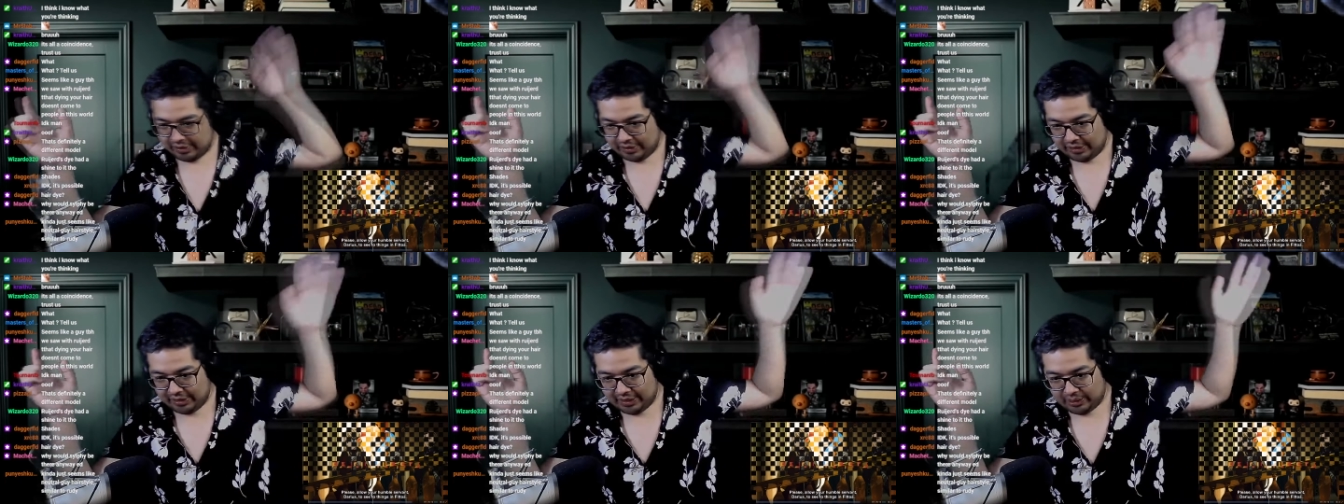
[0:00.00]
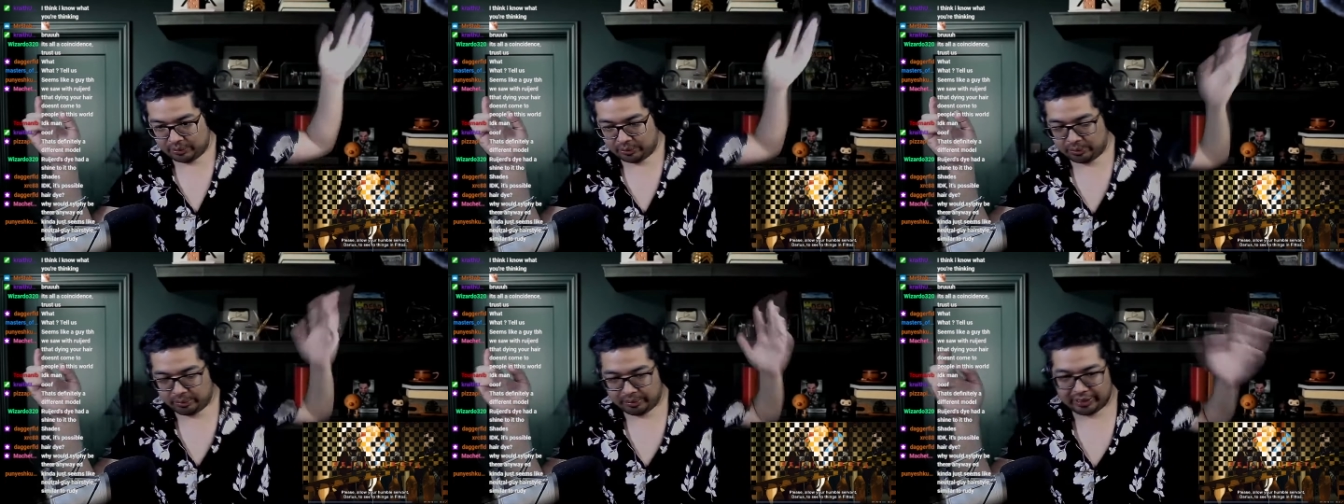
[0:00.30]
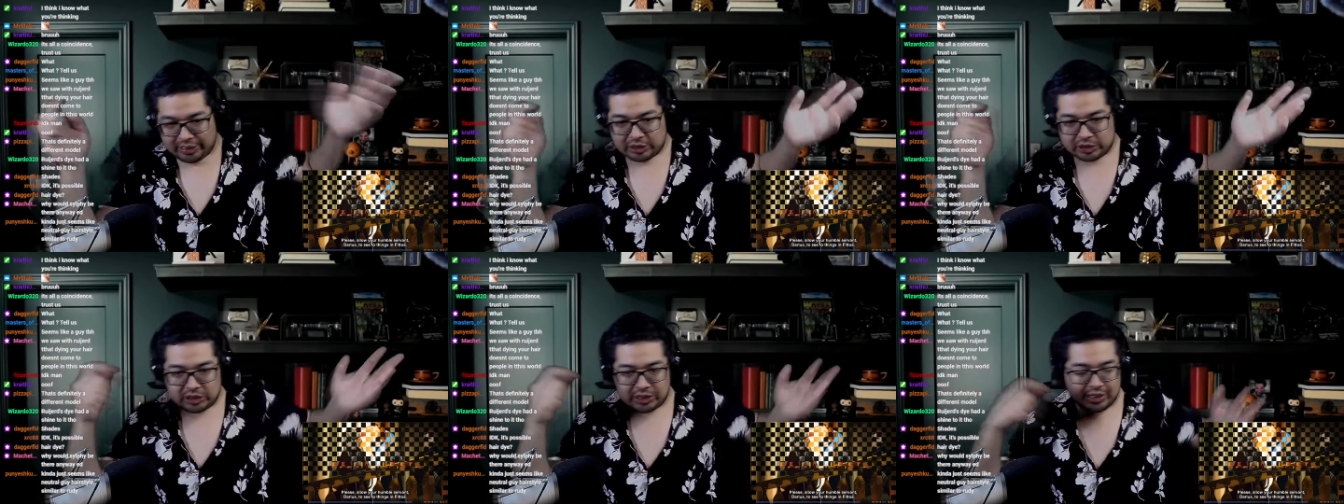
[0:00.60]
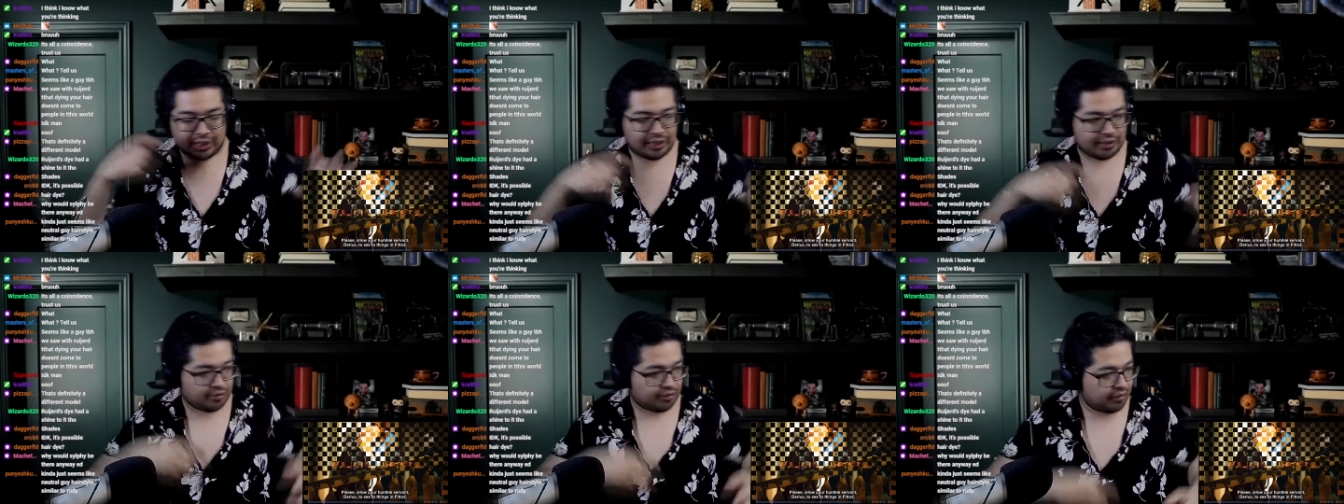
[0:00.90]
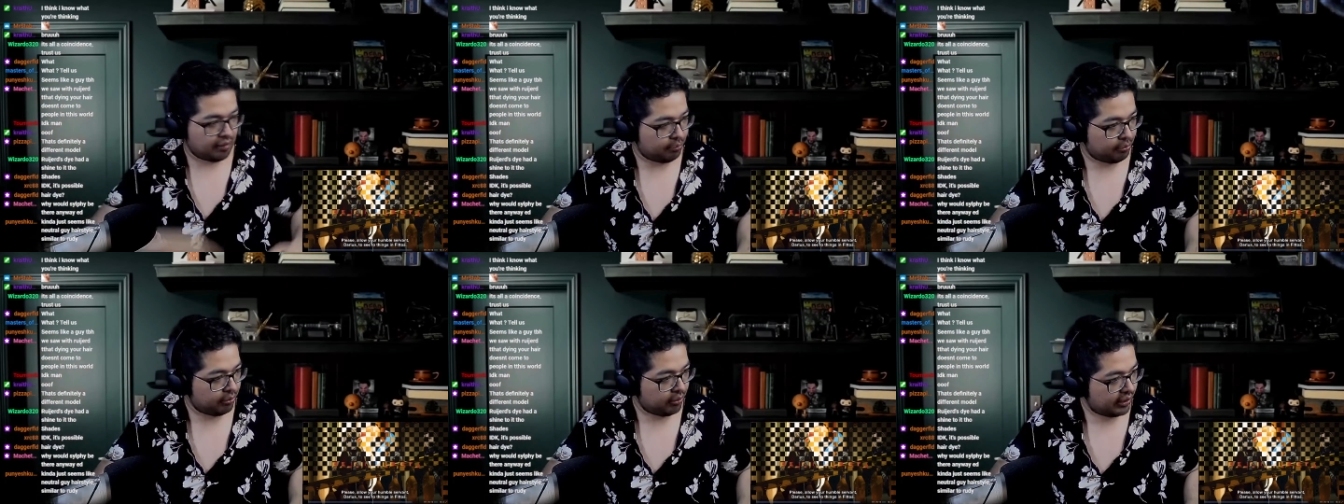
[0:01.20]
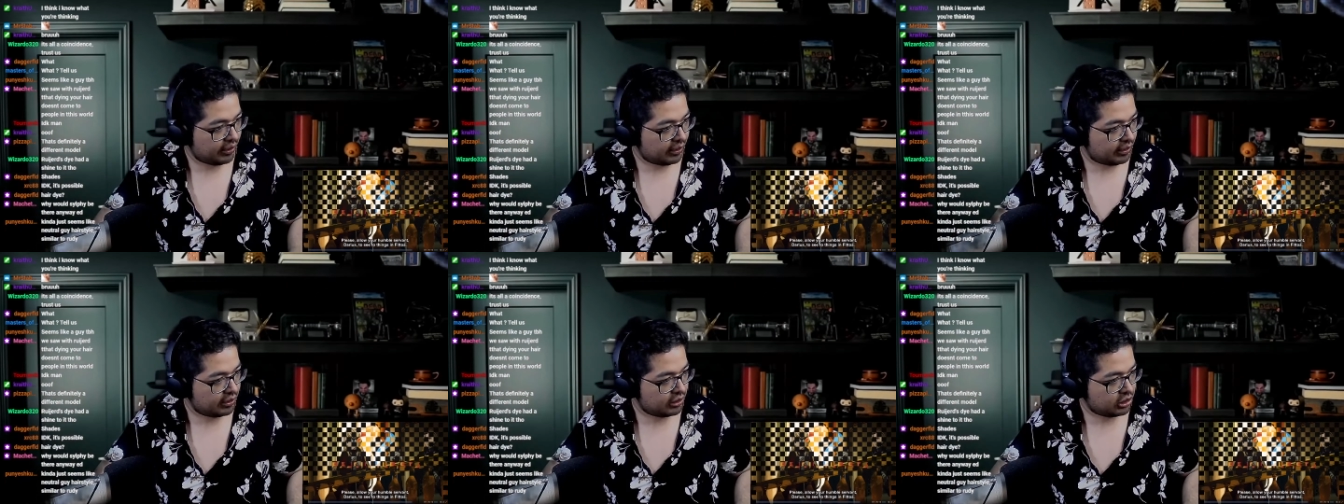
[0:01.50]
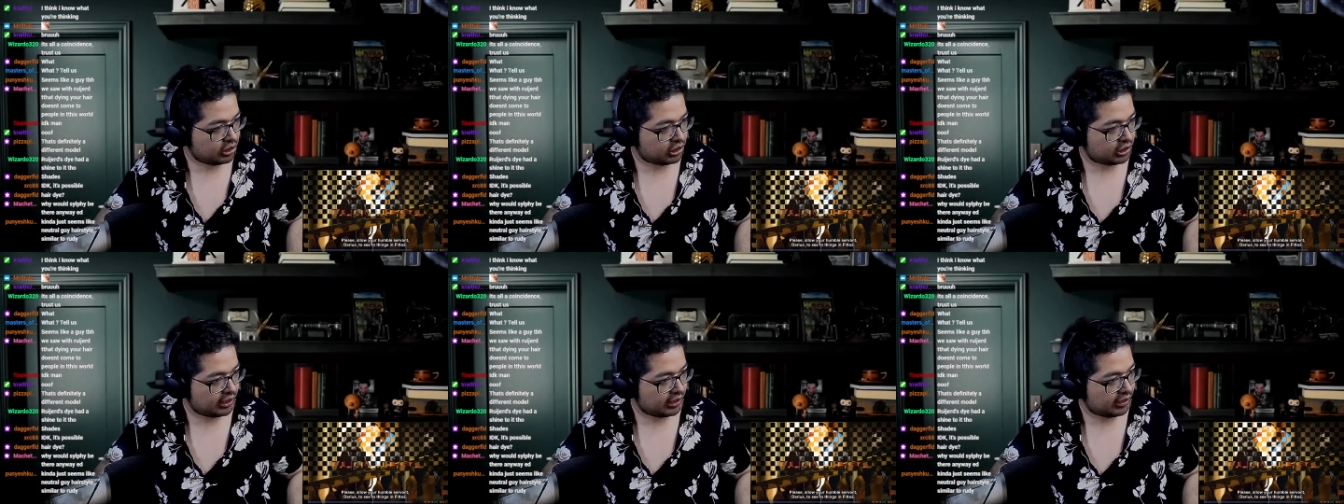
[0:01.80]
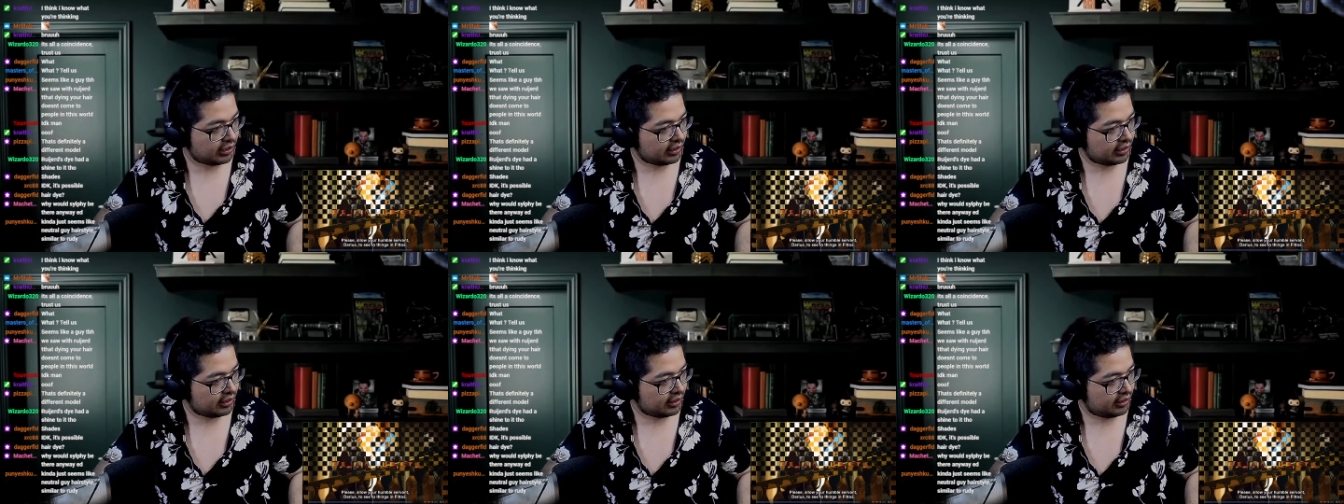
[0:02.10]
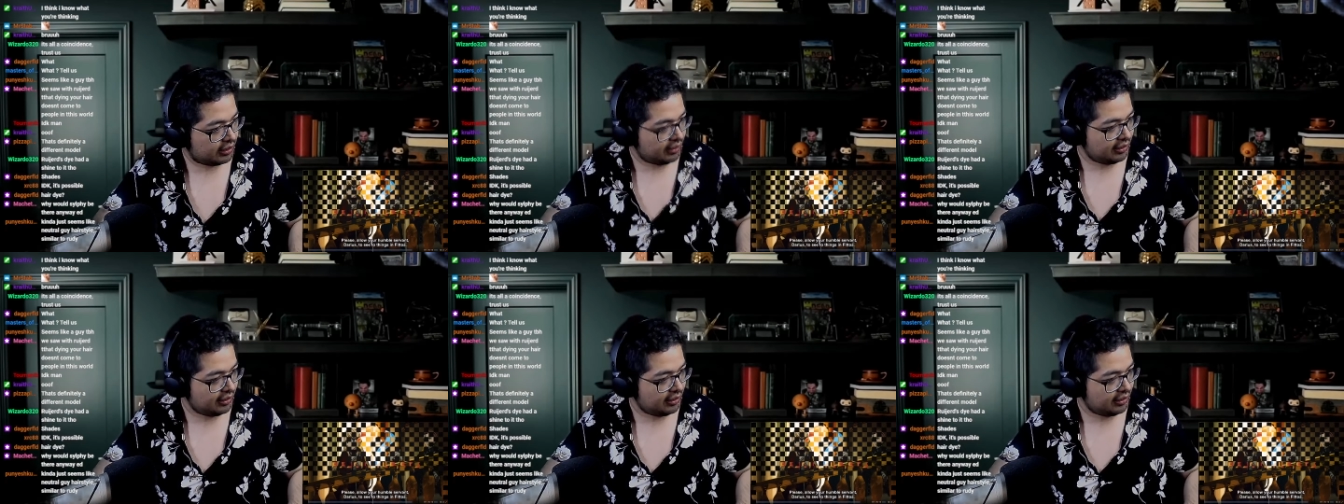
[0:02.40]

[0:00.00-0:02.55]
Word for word: like region got separated and shit?